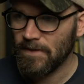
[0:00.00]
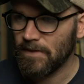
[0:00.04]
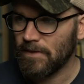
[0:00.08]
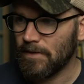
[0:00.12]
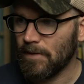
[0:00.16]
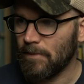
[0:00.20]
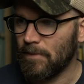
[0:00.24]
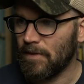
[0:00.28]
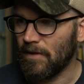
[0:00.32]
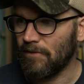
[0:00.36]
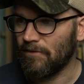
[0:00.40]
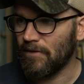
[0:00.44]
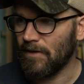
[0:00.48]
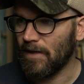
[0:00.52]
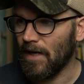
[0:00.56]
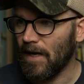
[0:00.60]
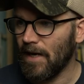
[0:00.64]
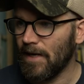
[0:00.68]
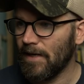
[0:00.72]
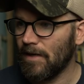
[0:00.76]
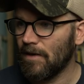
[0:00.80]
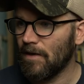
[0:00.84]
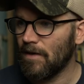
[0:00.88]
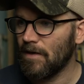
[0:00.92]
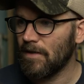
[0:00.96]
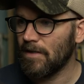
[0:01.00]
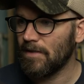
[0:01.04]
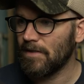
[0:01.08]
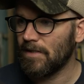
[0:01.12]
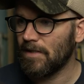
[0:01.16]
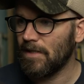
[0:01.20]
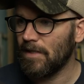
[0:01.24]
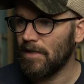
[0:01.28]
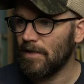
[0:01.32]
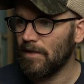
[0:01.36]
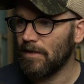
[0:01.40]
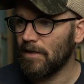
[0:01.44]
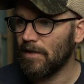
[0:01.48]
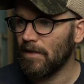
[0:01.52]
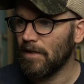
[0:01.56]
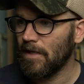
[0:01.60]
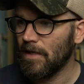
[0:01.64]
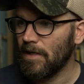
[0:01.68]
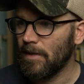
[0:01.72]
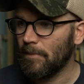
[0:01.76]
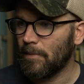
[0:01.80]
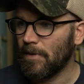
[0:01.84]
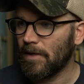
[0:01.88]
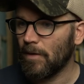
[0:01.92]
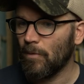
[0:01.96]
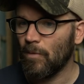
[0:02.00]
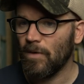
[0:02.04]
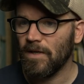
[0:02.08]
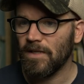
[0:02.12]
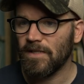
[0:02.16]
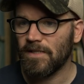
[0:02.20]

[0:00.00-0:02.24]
some different icons here, but I want